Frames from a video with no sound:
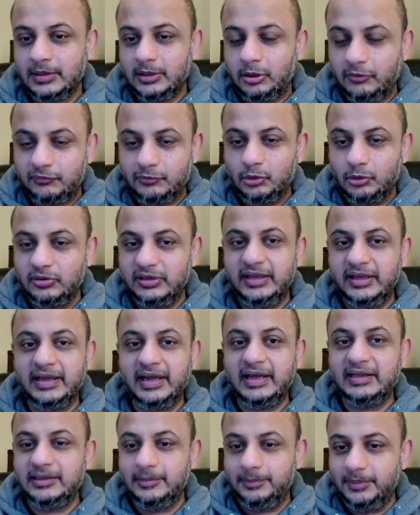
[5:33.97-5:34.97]
of coding
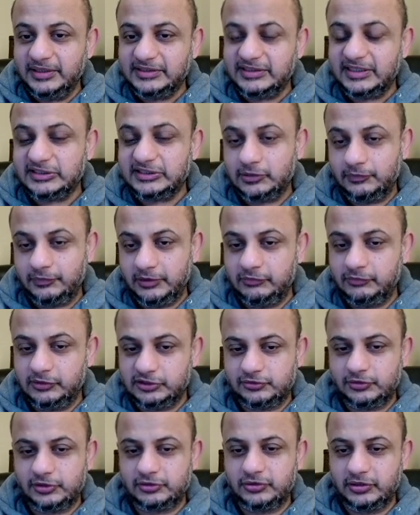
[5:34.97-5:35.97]
and the basics of
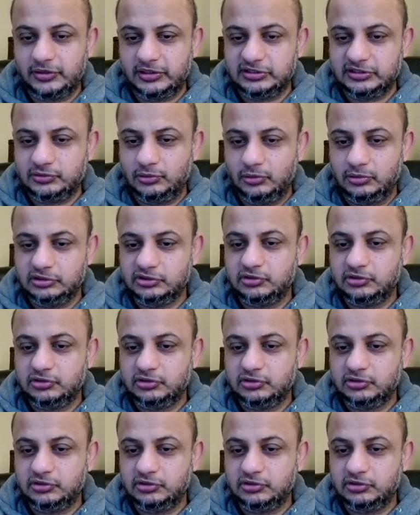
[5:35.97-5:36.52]
infrastructure as code.